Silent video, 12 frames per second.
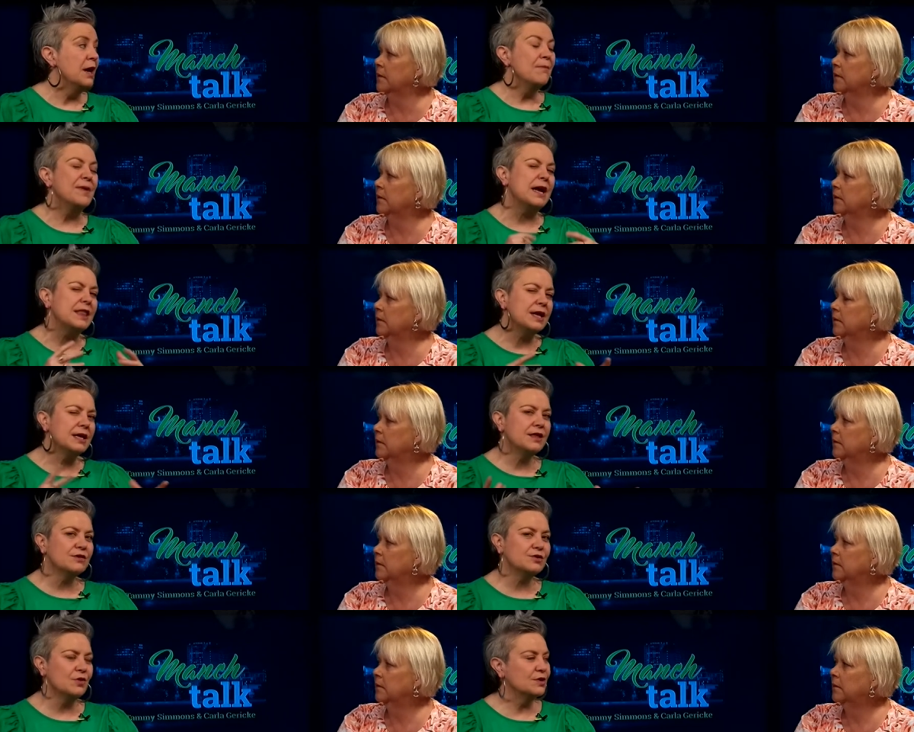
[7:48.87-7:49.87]
Speaker 1: But I think
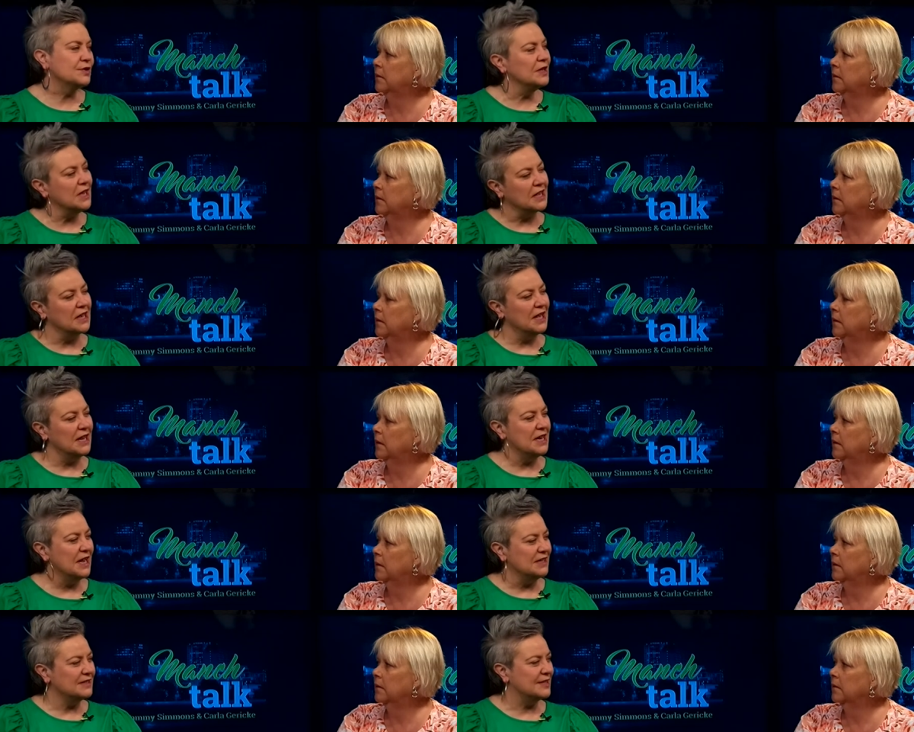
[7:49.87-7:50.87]
there's also like an
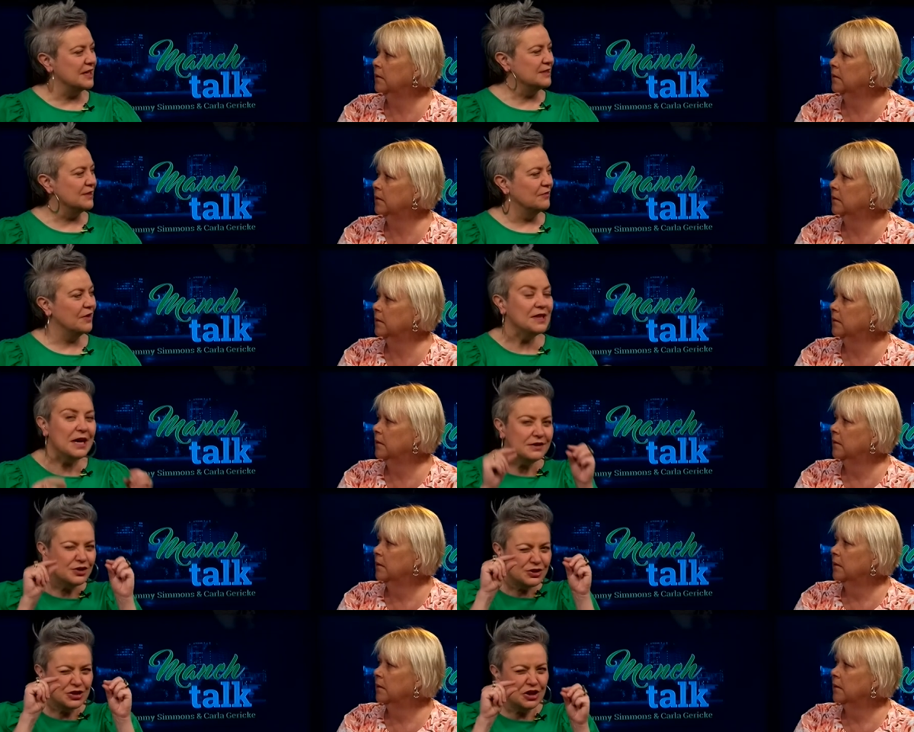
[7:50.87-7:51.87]
innate sense of like
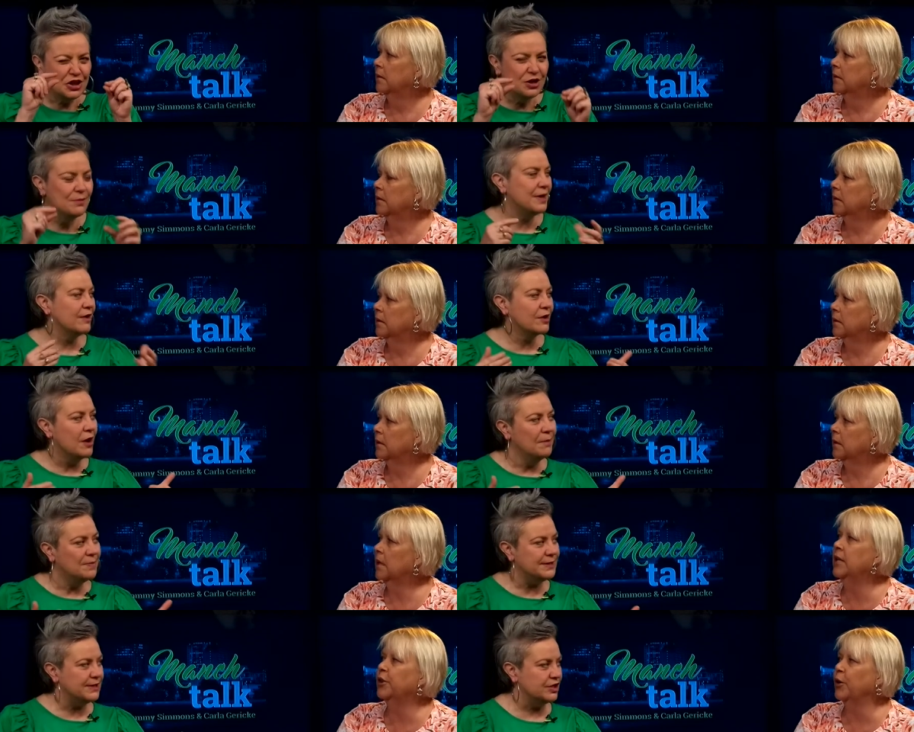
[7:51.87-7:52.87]
just a little bit of
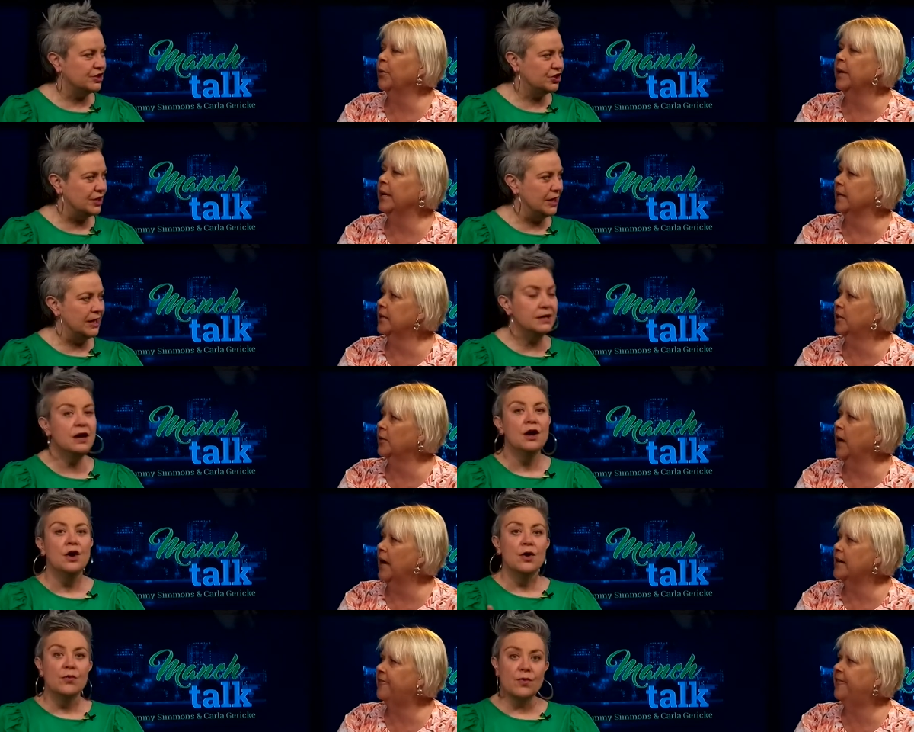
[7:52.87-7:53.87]
competition. Yeah, there is. There,
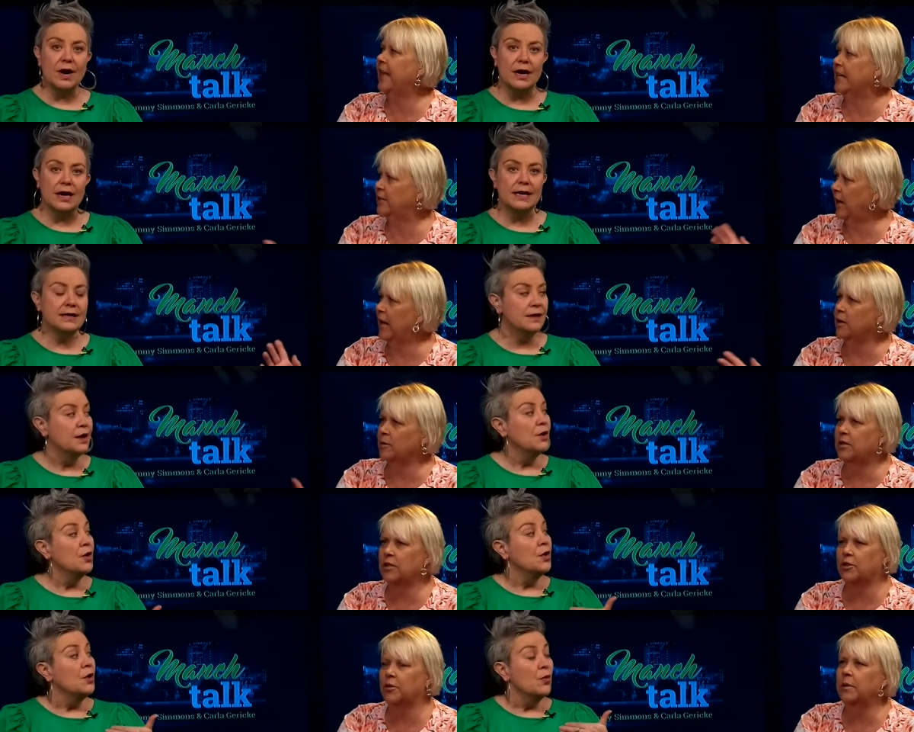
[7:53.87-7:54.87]
I, right? I don't
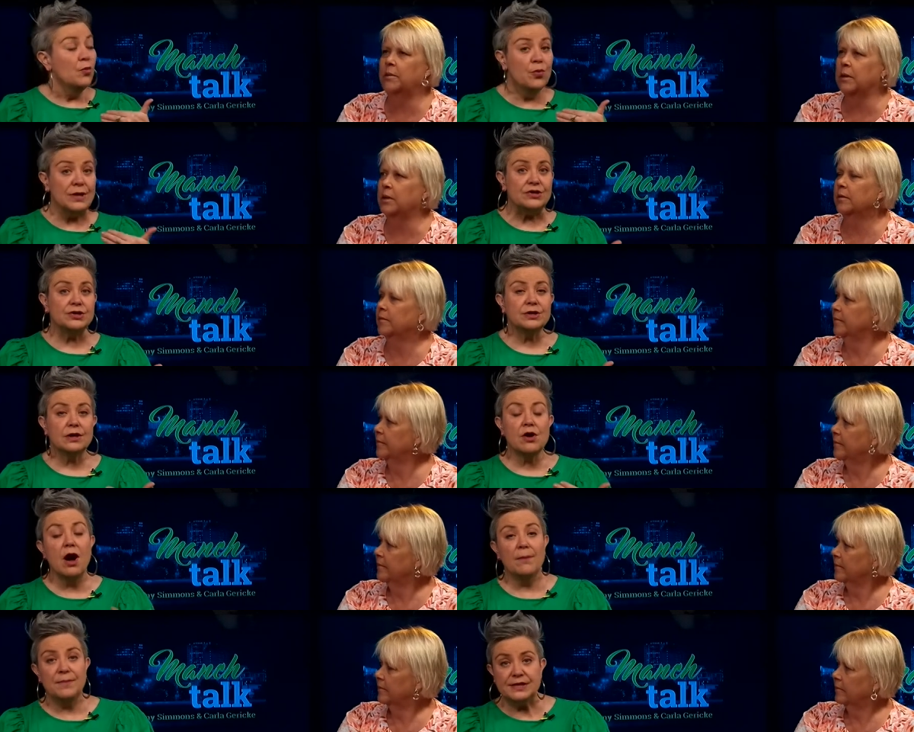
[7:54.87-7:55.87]
Speaker 2: disagree with Which
Speaker 1: you. Which
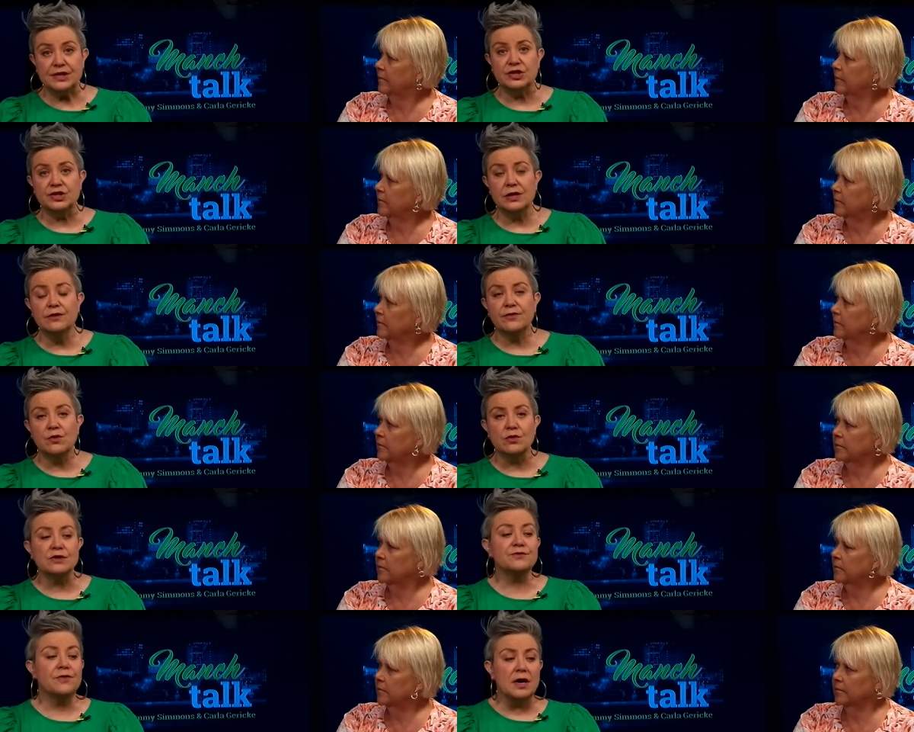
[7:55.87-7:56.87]
competition, of
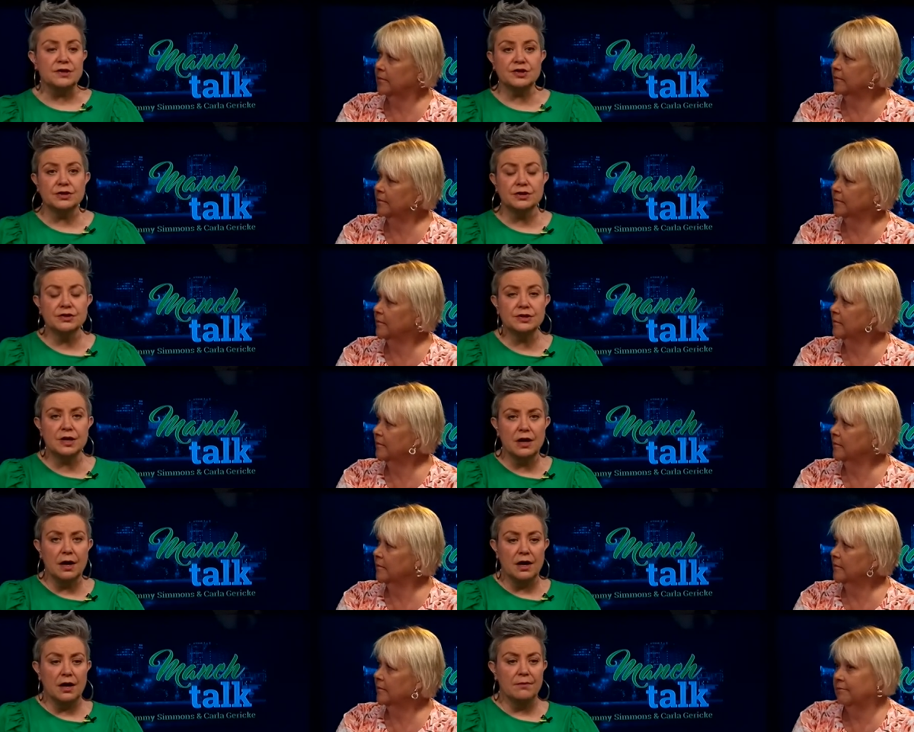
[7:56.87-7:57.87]
course, fosters
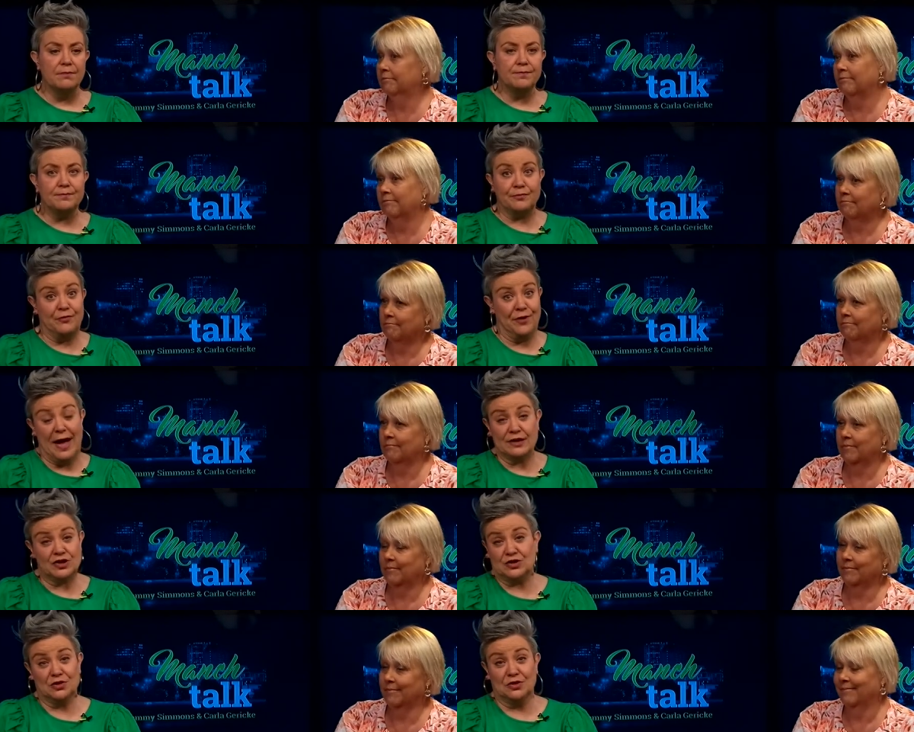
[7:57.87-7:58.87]
uh,
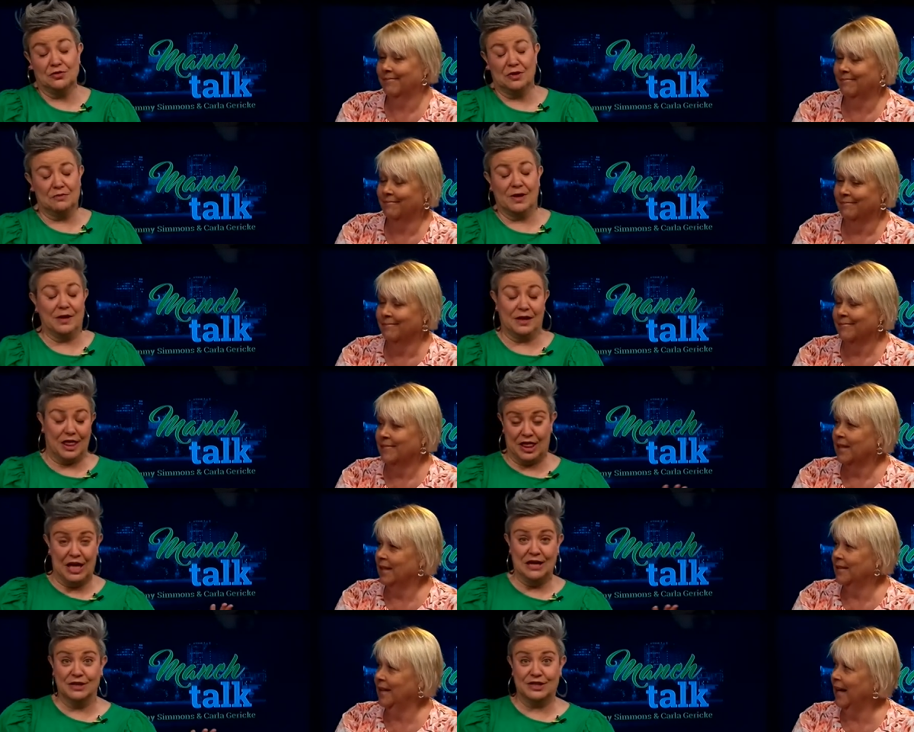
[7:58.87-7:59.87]
faster
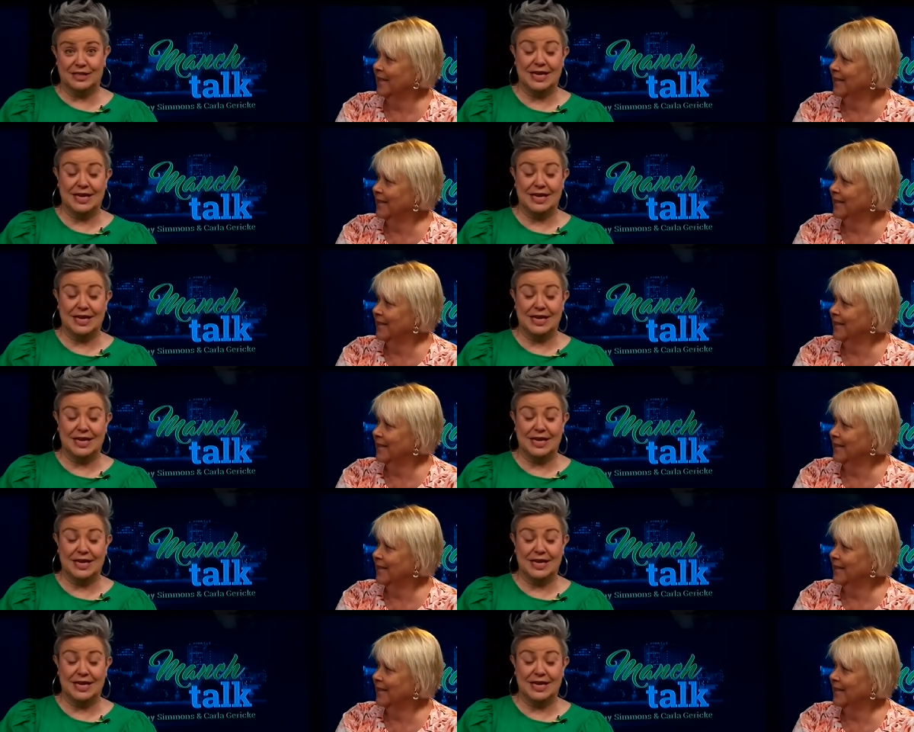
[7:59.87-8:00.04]
things yes. to